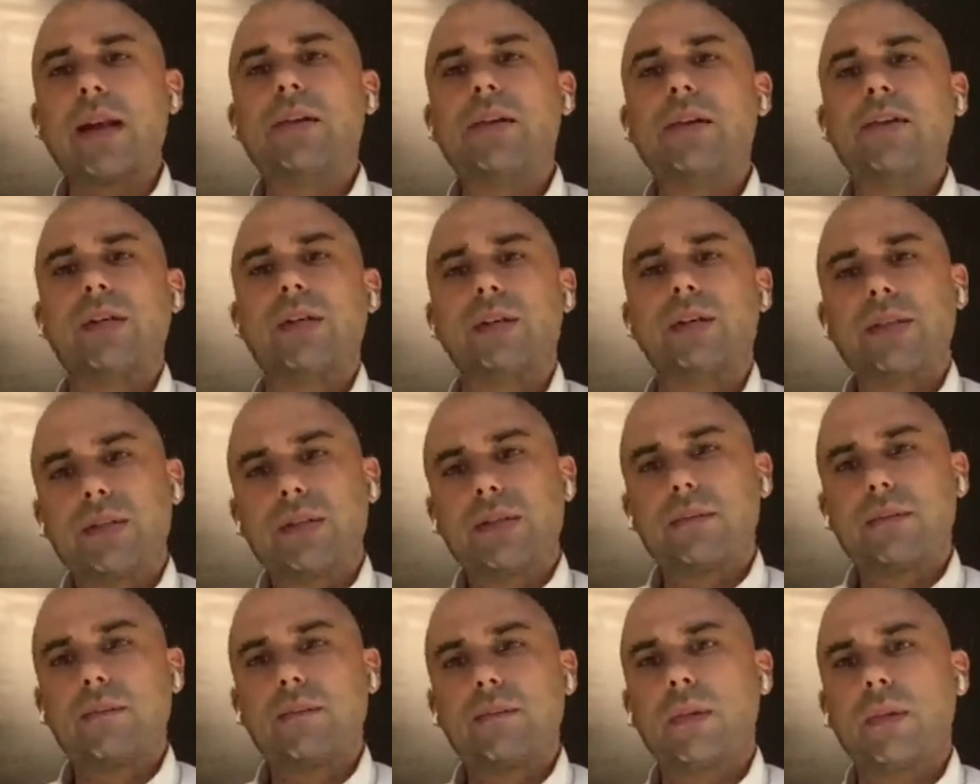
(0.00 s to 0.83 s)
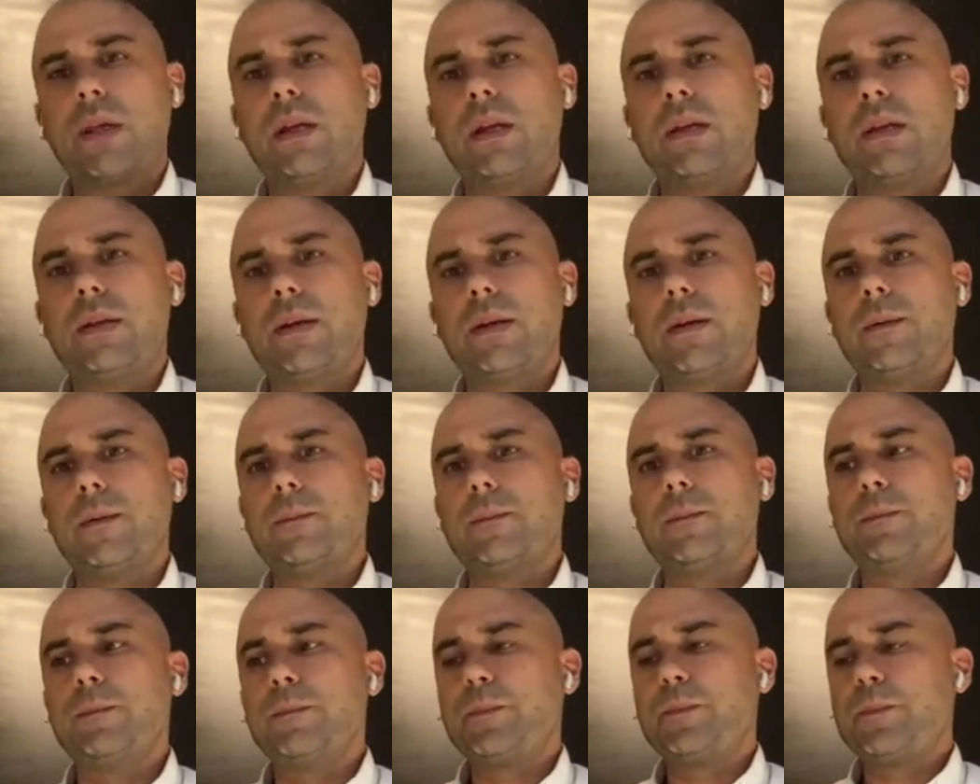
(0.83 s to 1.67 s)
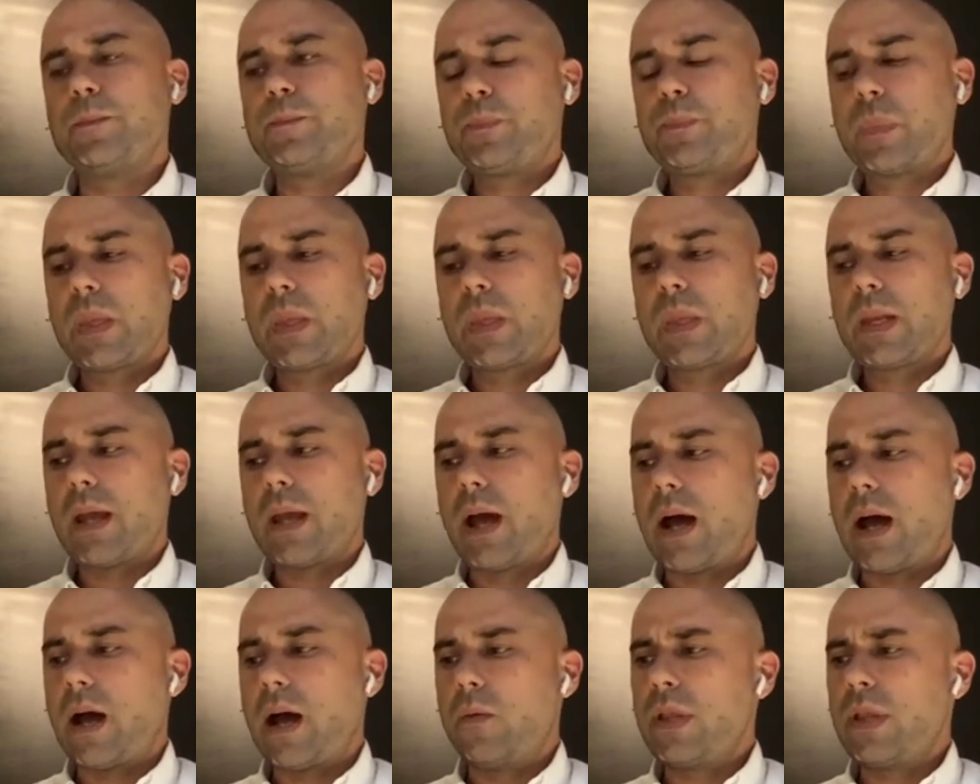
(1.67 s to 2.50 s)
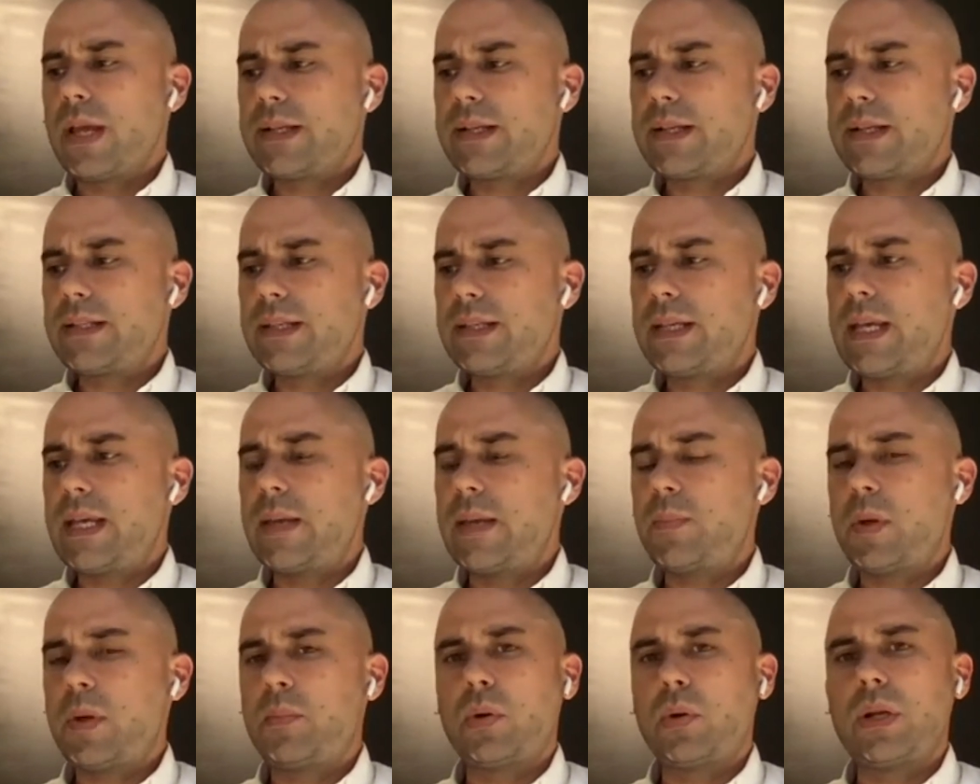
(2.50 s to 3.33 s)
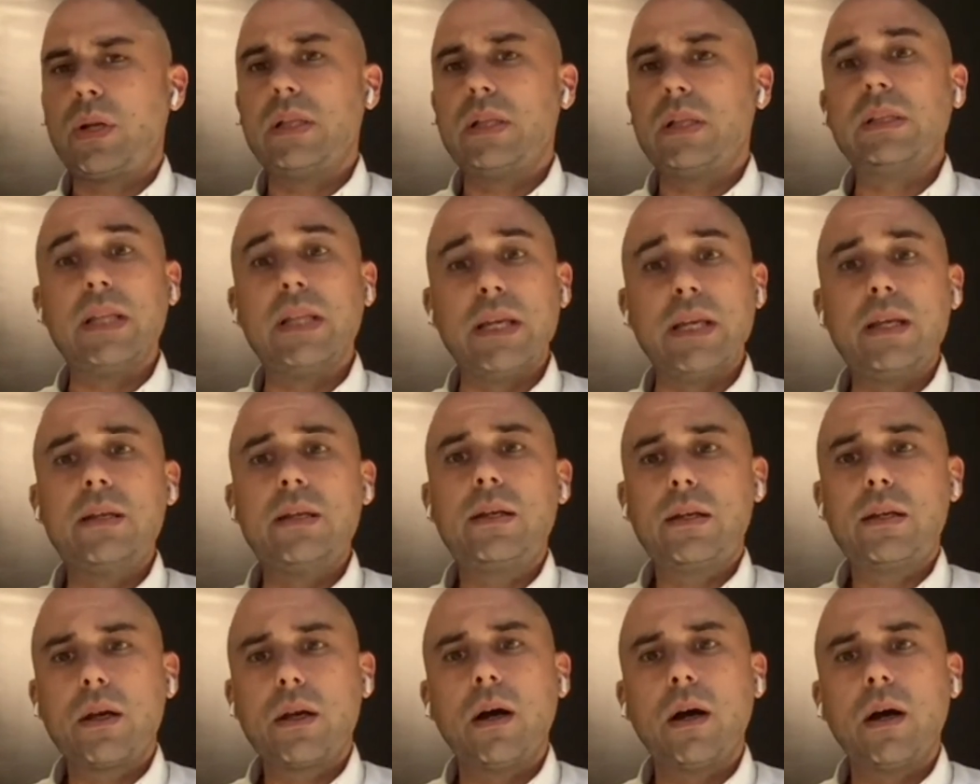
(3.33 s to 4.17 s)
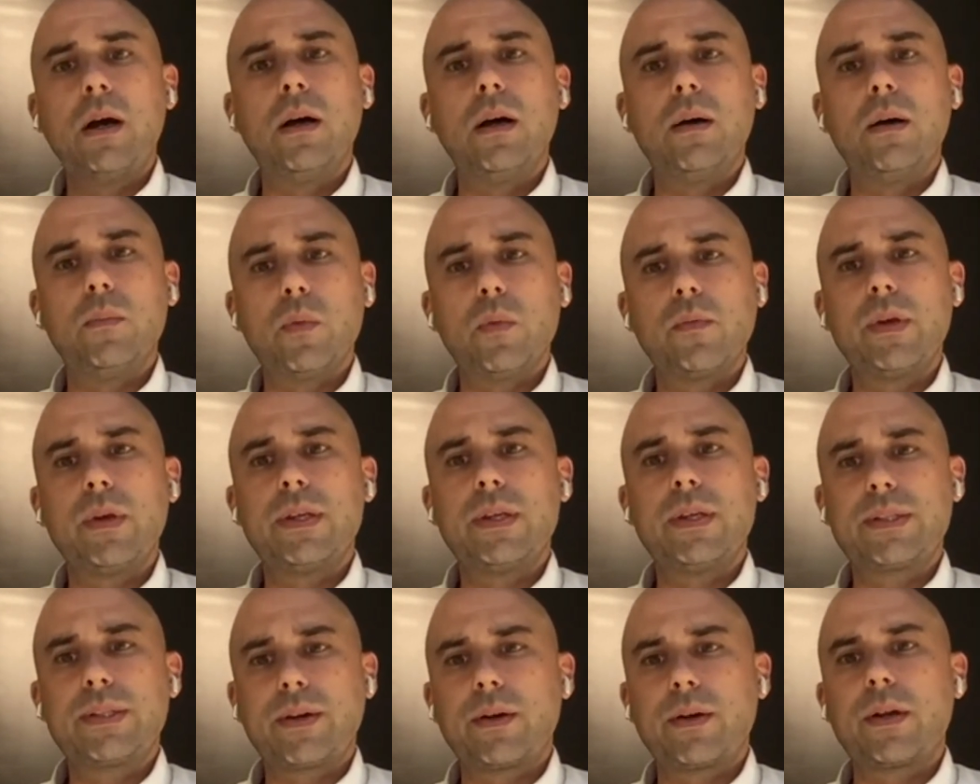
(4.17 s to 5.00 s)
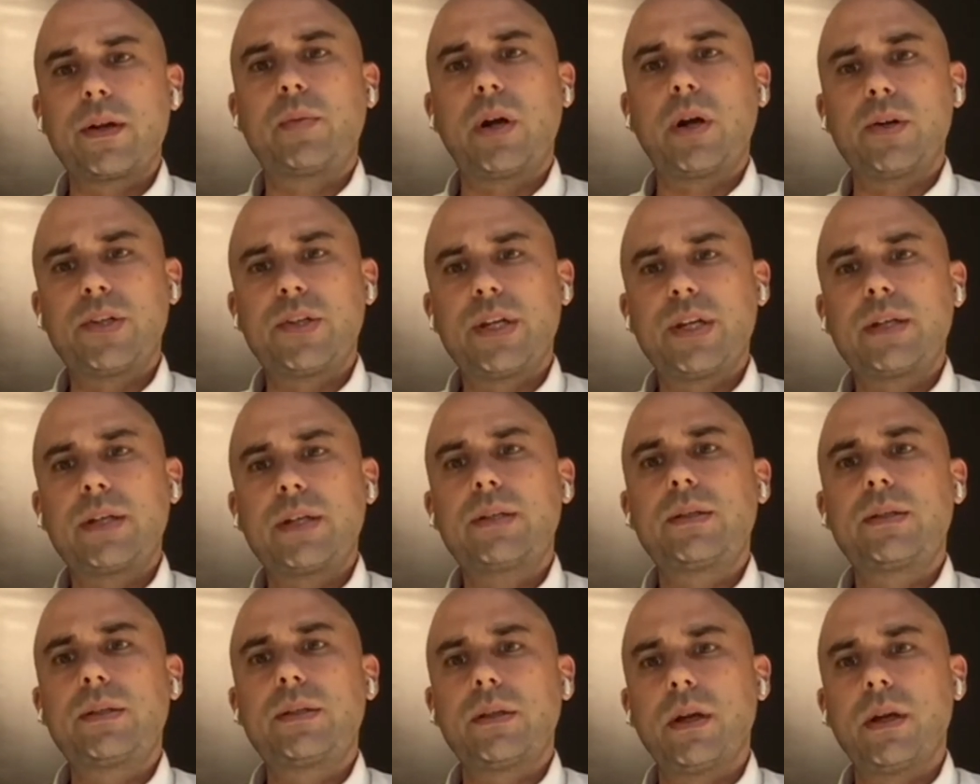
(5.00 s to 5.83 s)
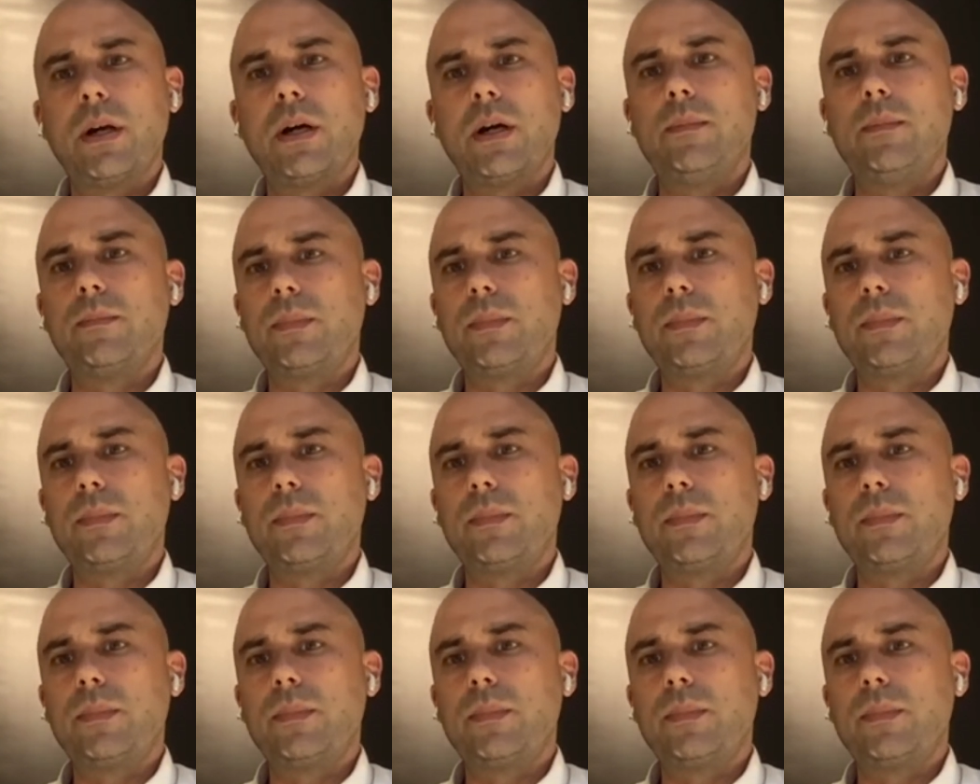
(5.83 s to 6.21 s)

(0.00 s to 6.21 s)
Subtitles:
And we like to keep it pretty lean when we start on a project. Keep like